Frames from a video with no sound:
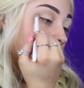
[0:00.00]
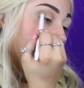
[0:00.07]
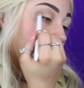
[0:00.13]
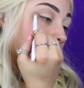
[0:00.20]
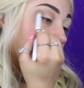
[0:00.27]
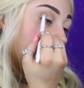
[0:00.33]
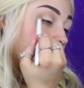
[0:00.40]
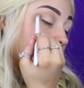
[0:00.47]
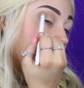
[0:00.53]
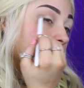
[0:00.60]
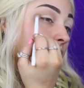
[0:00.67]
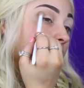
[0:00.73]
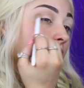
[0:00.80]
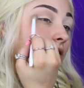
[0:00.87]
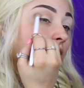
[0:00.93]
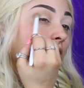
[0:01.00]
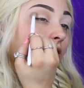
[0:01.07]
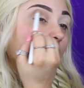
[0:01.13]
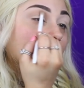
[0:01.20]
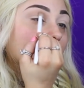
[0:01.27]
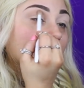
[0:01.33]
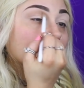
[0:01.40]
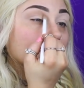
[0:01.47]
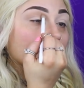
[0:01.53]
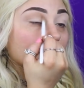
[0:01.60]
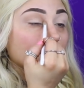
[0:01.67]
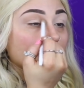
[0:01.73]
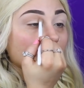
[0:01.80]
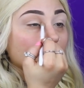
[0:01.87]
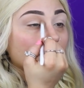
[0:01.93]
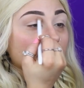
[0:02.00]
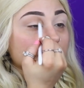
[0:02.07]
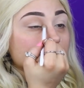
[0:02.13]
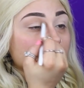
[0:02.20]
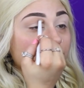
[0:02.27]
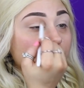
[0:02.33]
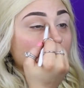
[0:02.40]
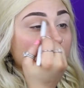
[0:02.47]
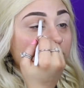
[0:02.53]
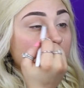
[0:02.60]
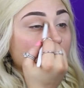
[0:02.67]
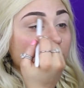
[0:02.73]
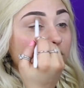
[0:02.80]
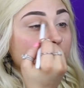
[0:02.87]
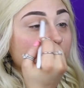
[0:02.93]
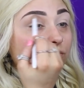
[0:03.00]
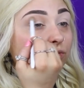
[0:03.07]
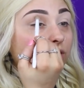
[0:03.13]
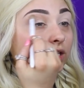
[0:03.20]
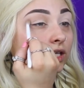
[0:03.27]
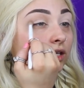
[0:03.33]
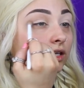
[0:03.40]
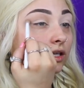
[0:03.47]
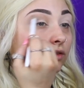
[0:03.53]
Blend it as much as you think.